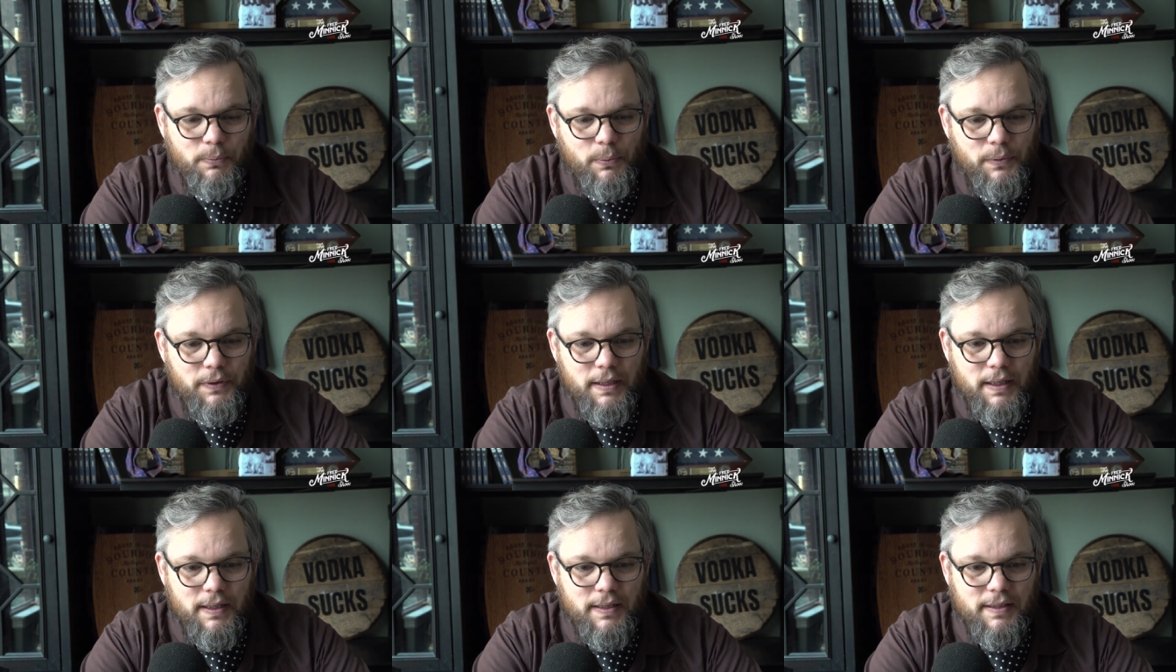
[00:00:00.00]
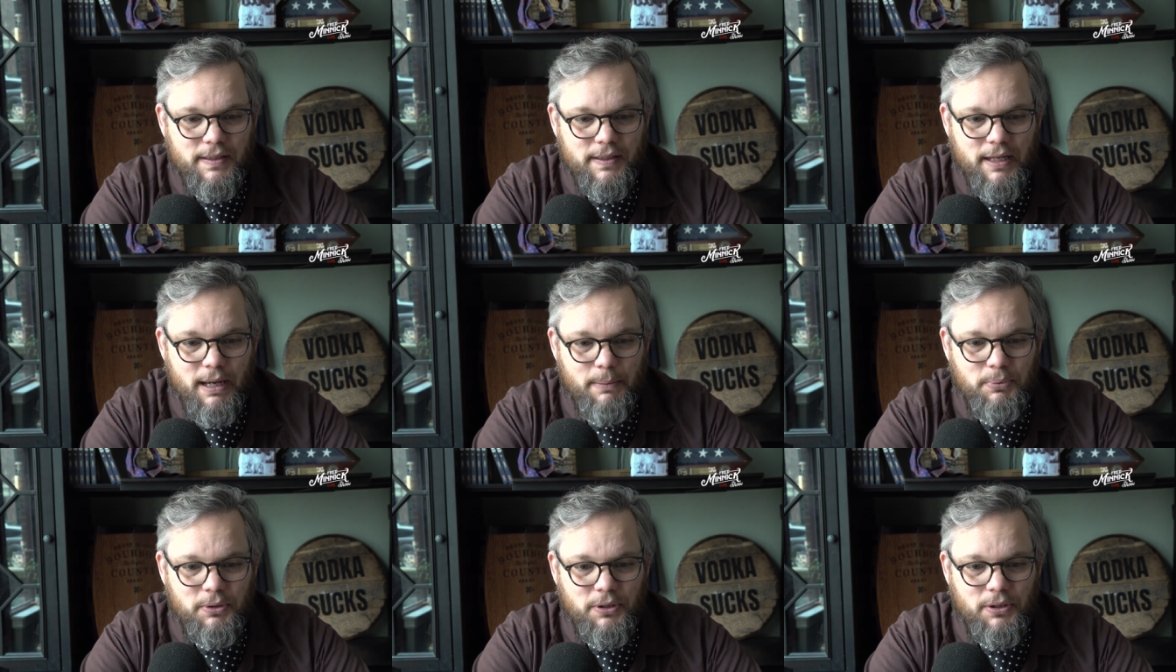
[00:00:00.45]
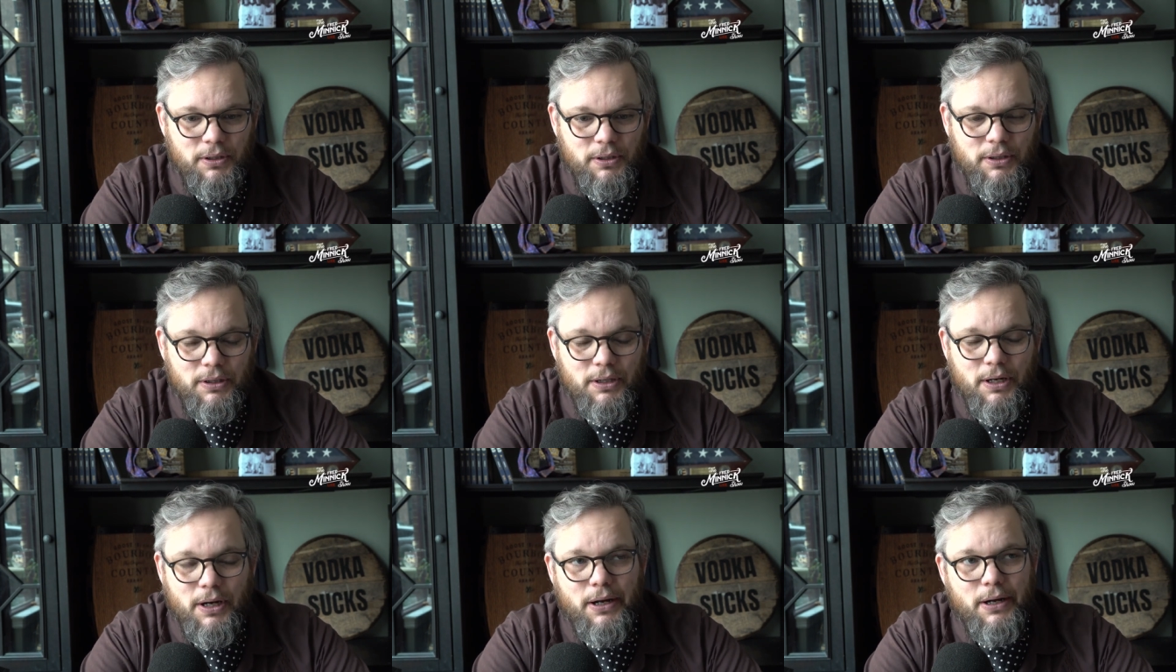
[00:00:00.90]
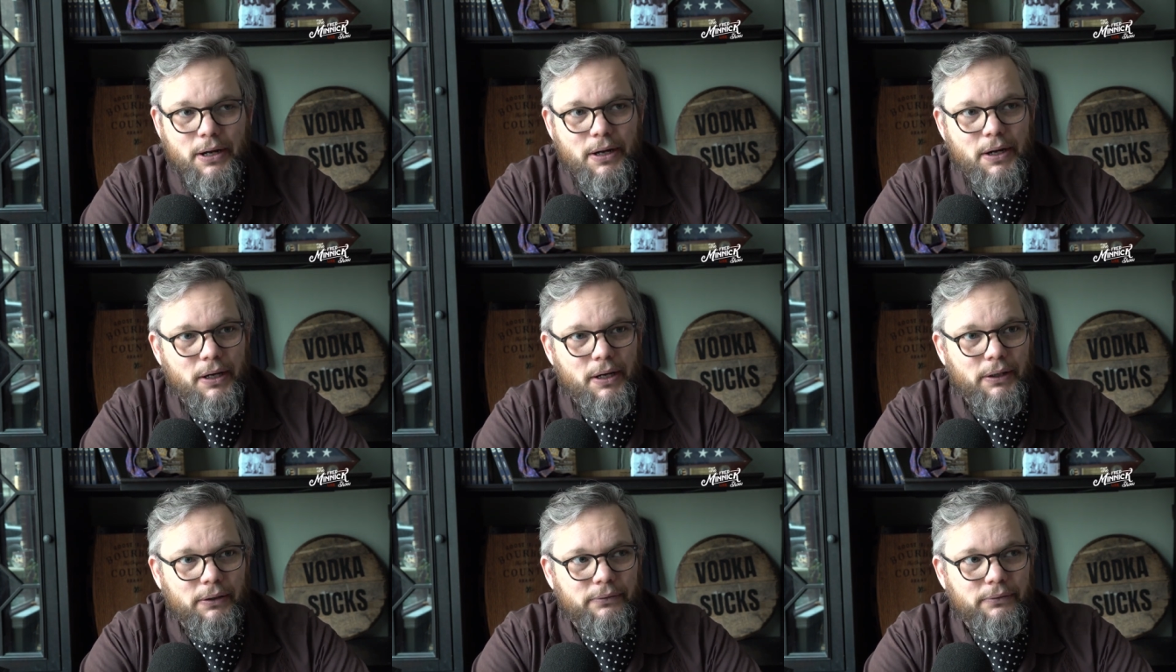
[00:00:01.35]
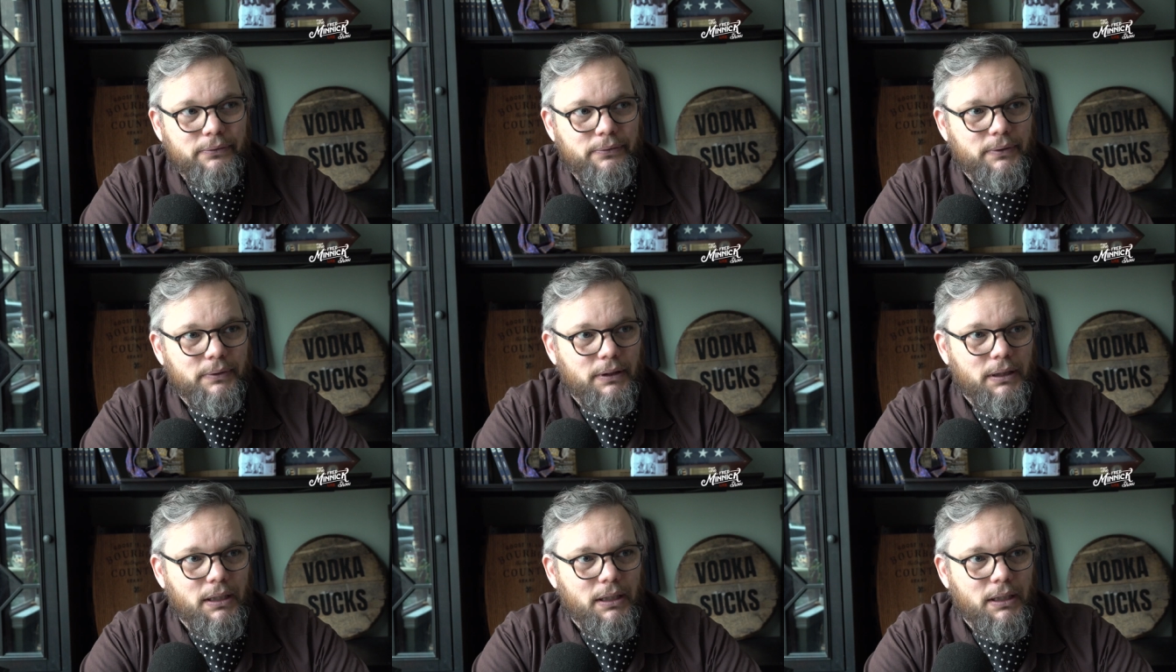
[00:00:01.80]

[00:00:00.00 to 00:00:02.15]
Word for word: with the exception of